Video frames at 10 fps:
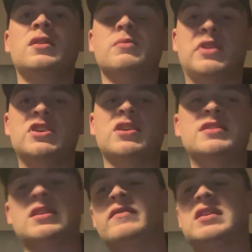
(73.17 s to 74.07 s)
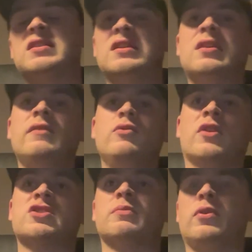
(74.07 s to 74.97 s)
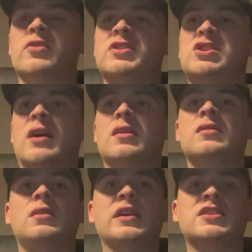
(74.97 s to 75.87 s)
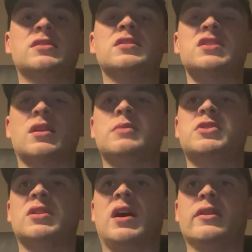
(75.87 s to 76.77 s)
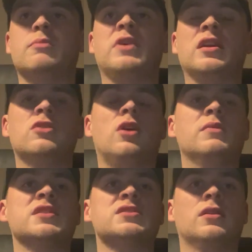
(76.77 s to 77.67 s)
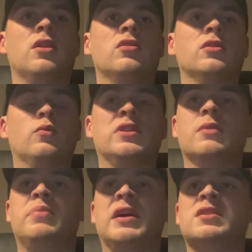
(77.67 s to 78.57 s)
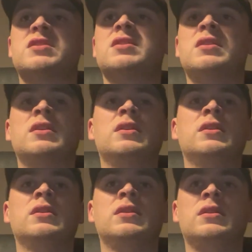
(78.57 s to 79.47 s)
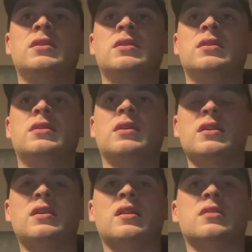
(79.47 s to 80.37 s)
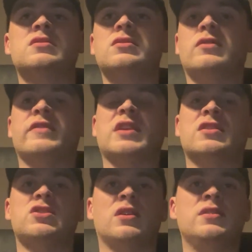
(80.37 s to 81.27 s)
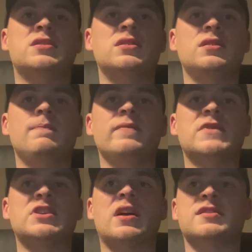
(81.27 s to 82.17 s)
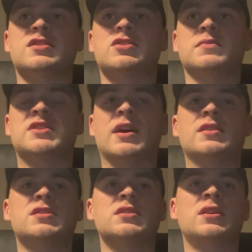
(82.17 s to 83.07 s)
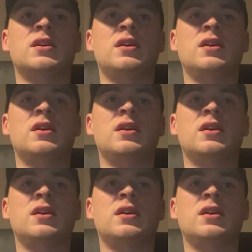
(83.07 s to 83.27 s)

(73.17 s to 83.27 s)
Appreciate it if you did. If you want to support the channel, links in the description and the pinned comments along with the pics. Right then, it's enough of that shite. Let's get into some tennis.